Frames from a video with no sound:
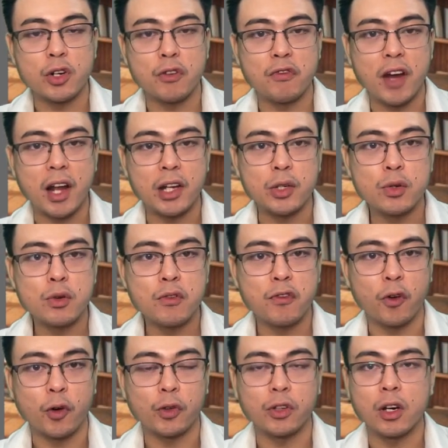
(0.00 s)
value
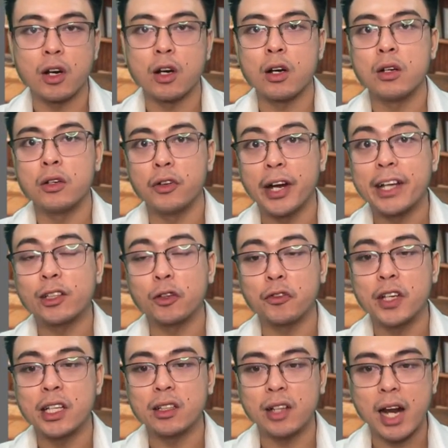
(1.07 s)
for the rate of
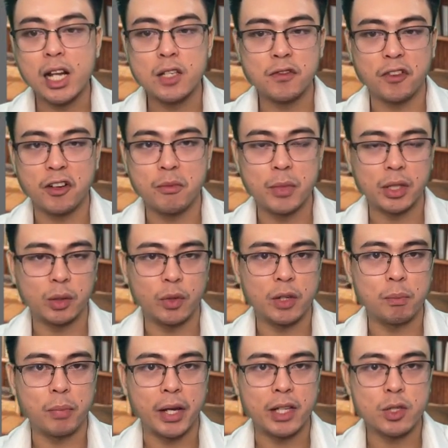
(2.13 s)
heat transfer
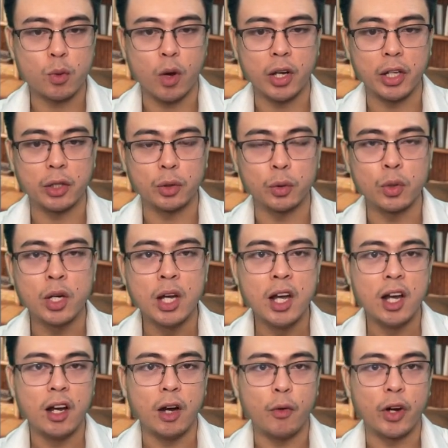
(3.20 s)
between plates 1 and 2.
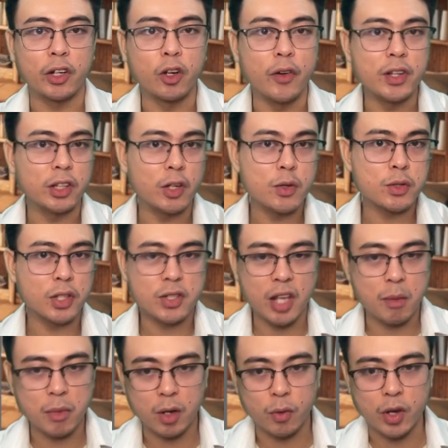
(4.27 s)
We're going to use the
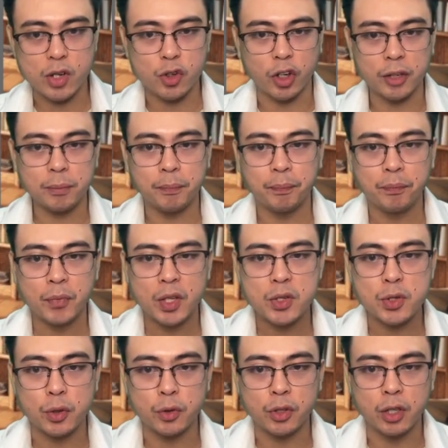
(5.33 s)
same equation.
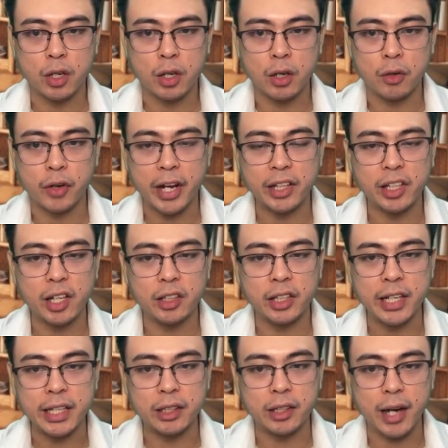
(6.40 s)
So the radiant
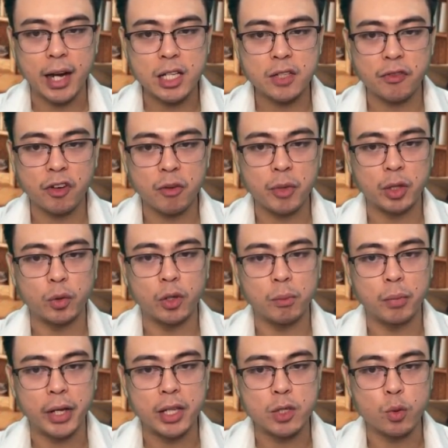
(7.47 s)
heat transfer between
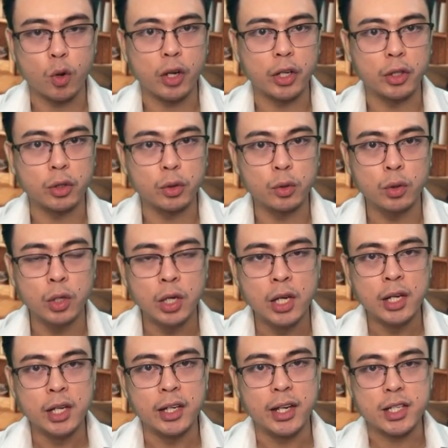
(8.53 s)
plates 1 and 2
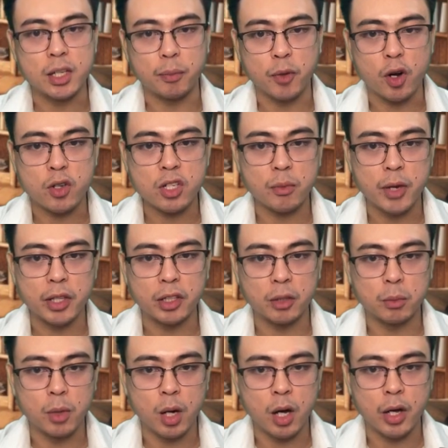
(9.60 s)
is
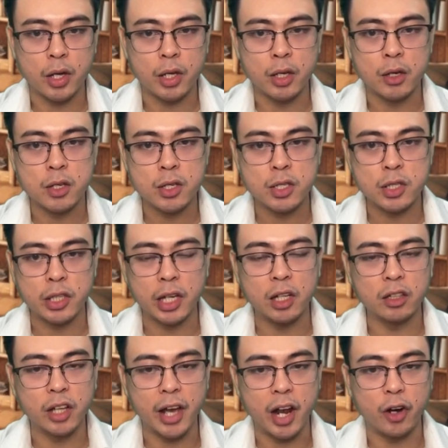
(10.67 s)
approximated by
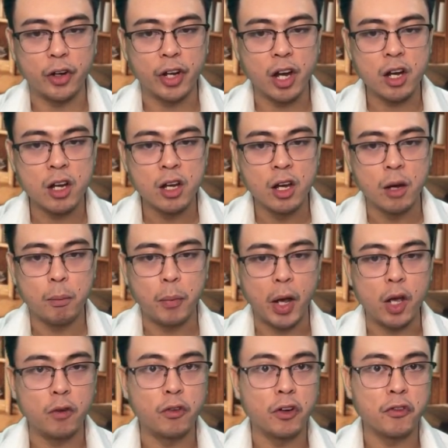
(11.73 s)
still the area,
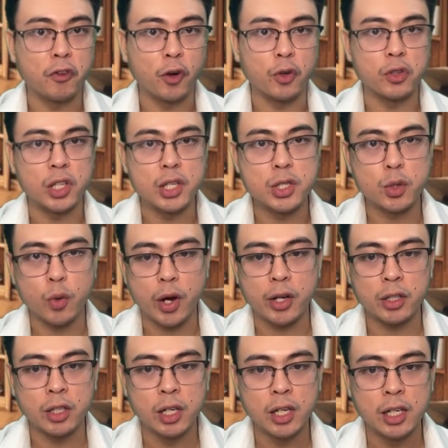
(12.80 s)
pi over 4d
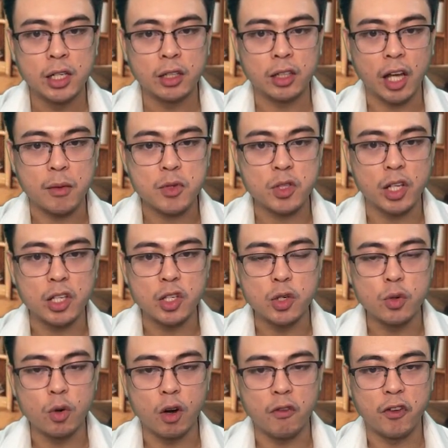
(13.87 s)
squared, times the
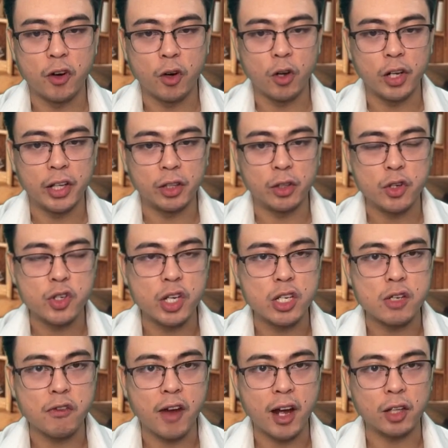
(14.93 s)
new overall
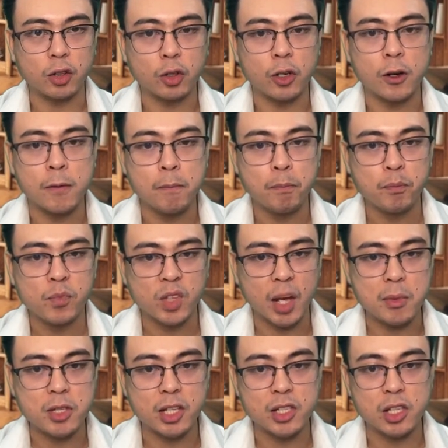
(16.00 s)
interchange factor,
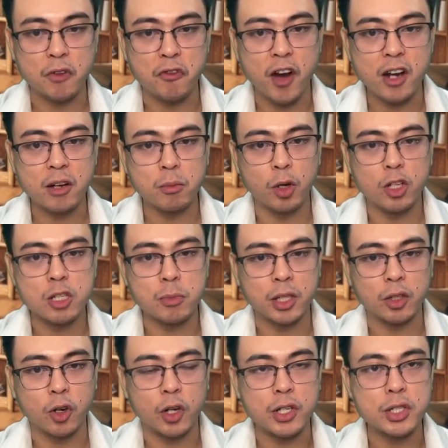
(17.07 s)
times the
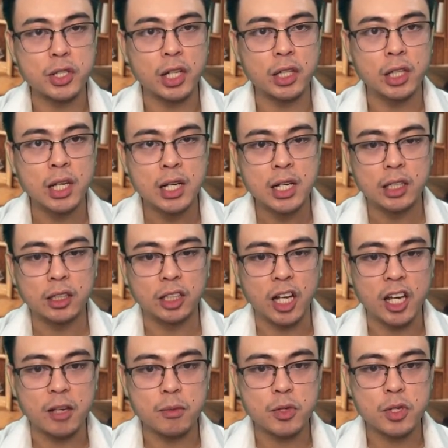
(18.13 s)
Stefan-Boltzmann constant,
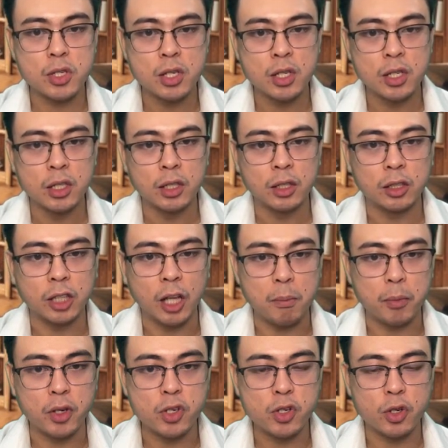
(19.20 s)
times
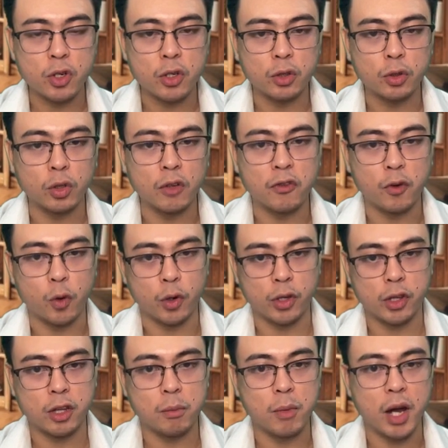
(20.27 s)
temperature to the
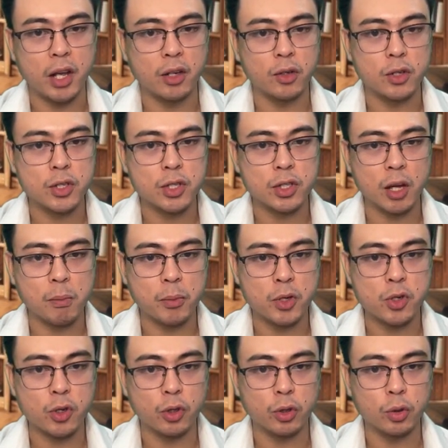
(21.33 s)
fourth, minus
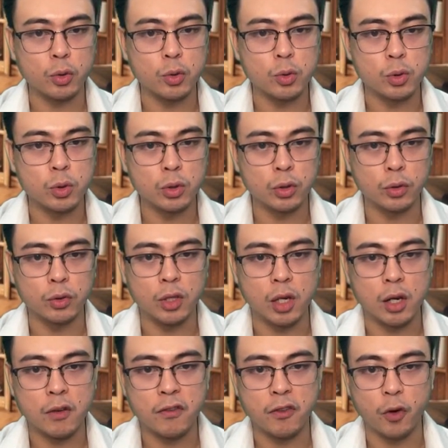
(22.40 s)
temperature 2 to
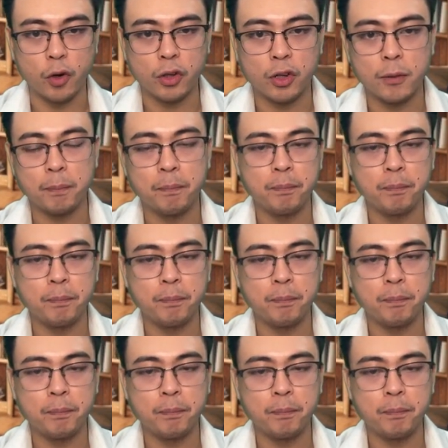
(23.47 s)
the fourth.